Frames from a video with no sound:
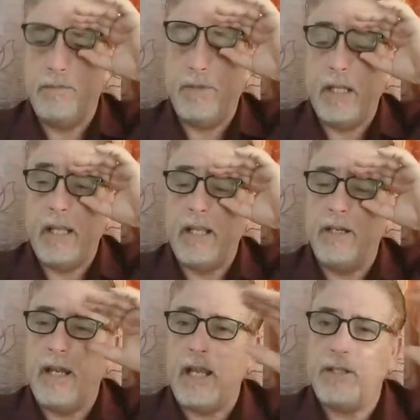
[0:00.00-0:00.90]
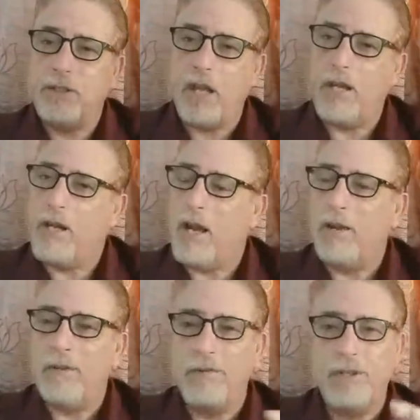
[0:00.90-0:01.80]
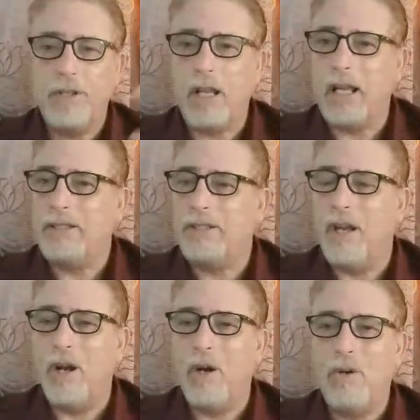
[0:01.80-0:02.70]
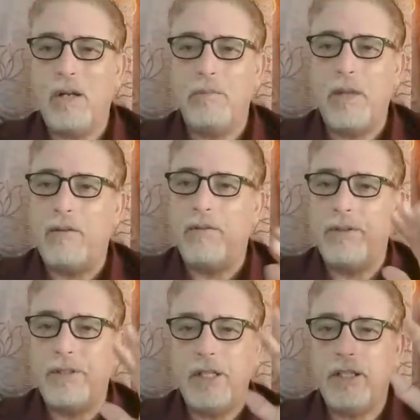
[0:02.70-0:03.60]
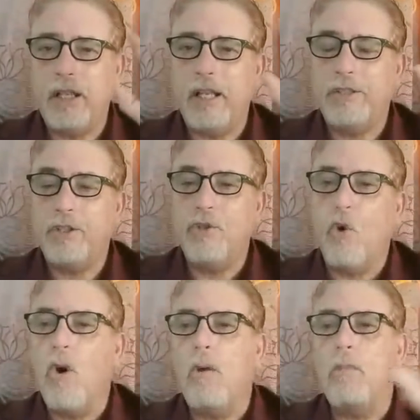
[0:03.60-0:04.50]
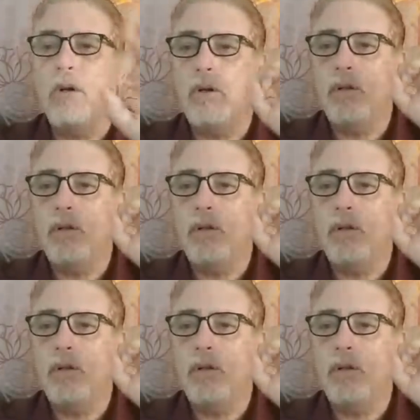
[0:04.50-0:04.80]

The internet is on and off. If you guys know, it's a normal